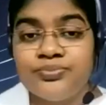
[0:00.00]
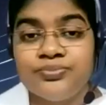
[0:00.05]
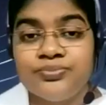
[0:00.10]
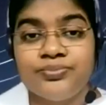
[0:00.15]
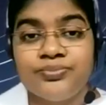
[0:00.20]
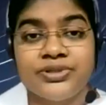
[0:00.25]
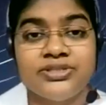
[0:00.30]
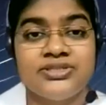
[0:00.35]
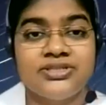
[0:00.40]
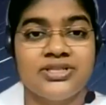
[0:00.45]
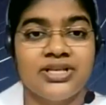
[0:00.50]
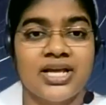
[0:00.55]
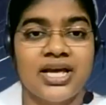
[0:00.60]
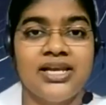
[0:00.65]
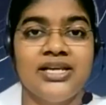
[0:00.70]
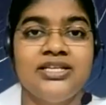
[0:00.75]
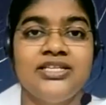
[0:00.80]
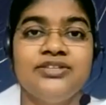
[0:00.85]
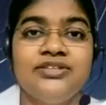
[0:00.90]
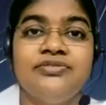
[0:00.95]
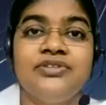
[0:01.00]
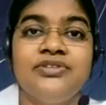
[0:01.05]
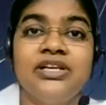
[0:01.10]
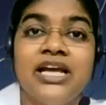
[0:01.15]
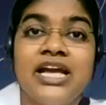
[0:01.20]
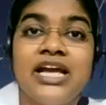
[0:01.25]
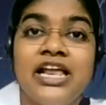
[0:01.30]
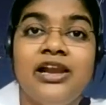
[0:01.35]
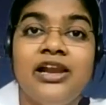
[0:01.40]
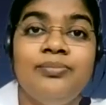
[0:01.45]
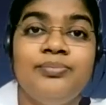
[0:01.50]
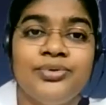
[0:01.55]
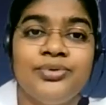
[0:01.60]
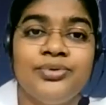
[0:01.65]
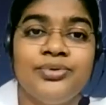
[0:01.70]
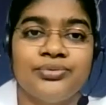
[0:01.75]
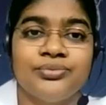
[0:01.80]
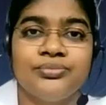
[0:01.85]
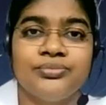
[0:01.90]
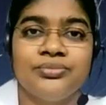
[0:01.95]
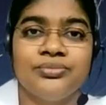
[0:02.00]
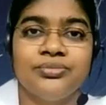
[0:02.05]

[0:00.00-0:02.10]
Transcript: personality will help you.